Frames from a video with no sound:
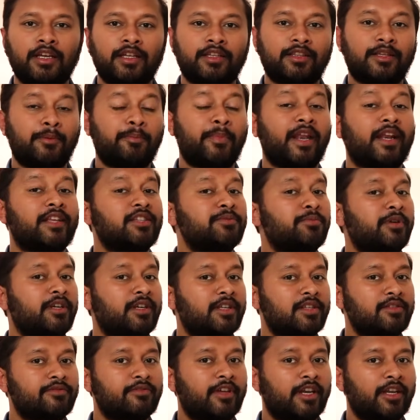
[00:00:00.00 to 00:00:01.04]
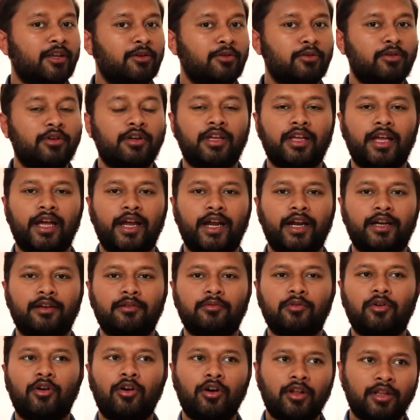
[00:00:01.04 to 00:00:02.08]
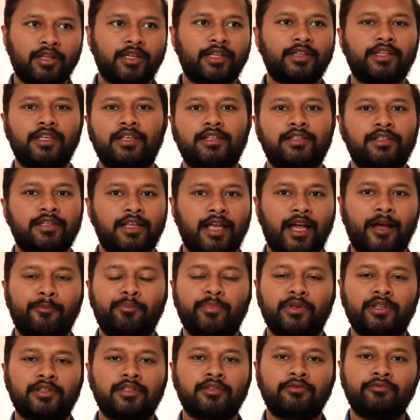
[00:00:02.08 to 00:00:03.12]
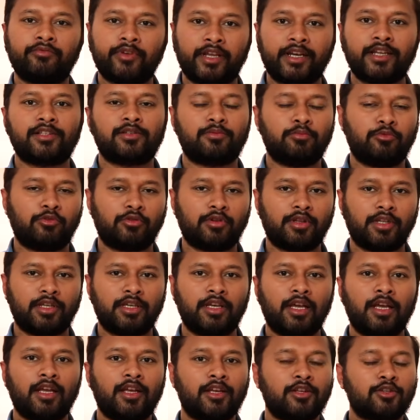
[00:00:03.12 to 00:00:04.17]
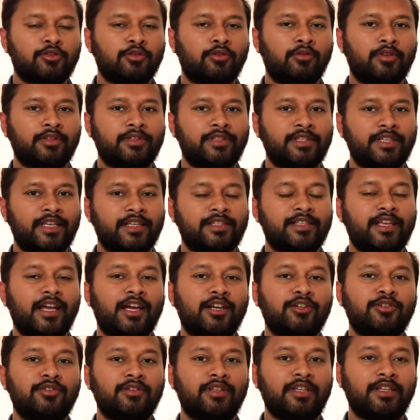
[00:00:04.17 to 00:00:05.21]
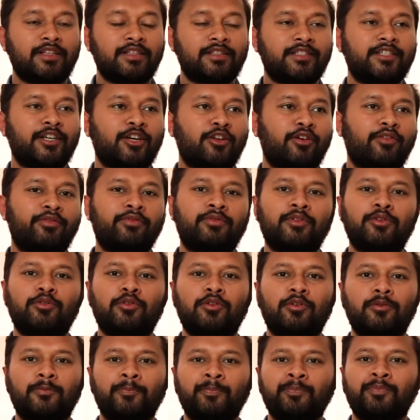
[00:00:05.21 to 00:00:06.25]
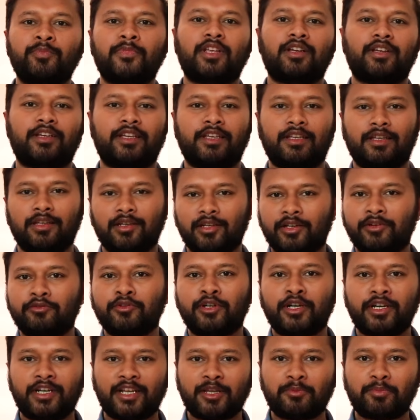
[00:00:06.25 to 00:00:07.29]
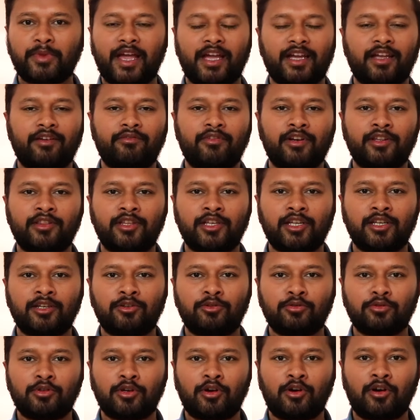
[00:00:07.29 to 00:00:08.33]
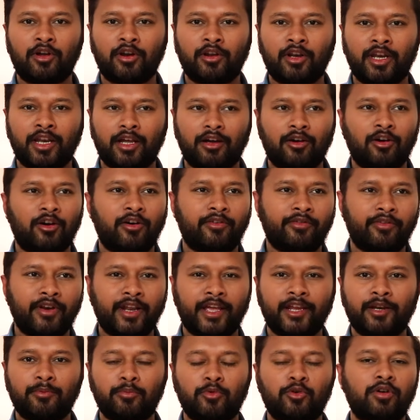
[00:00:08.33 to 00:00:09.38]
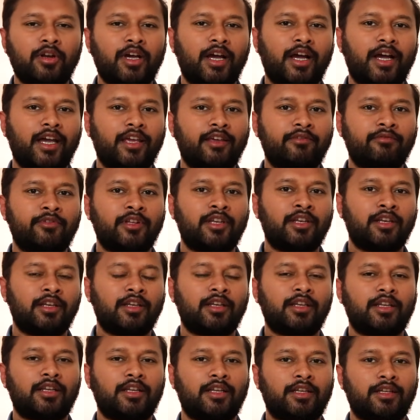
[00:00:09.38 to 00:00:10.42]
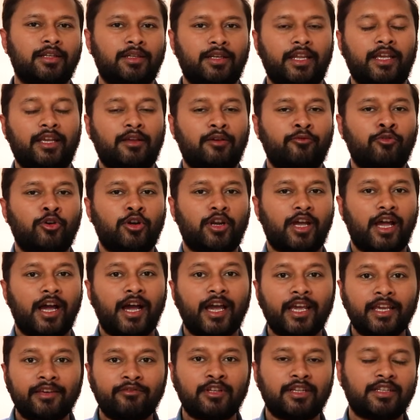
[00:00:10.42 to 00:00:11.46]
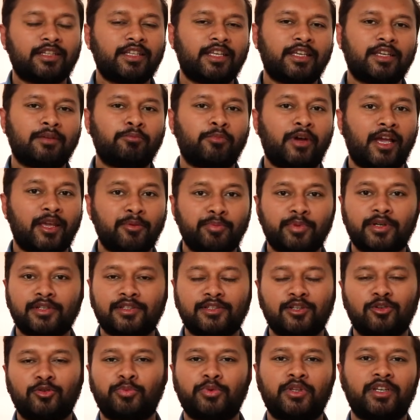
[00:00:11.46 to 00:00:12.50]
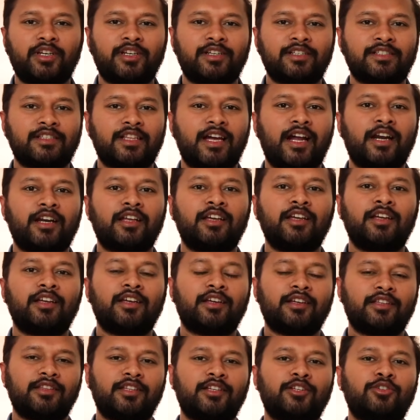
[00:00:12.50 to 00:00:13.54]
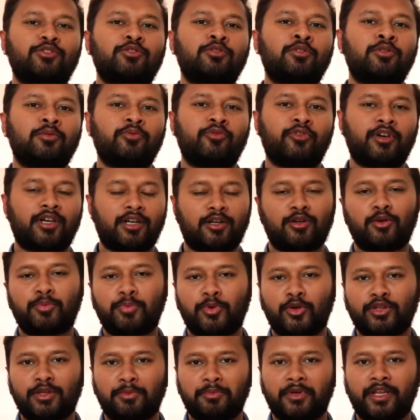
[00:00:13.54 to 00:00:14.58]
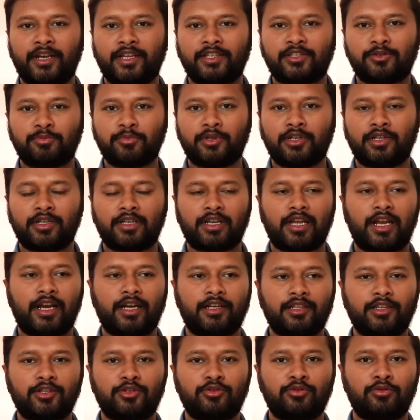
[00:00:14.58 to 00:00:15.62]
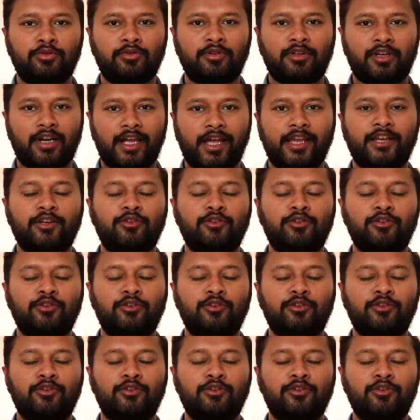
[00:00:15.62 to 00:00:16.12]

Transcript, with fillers: the management is very good and all the things happens very smoothly so csr instead of you know reverting back everything to the on offline mode i will uh, like what i will think my personal opinion is that they should work upon the management and they should try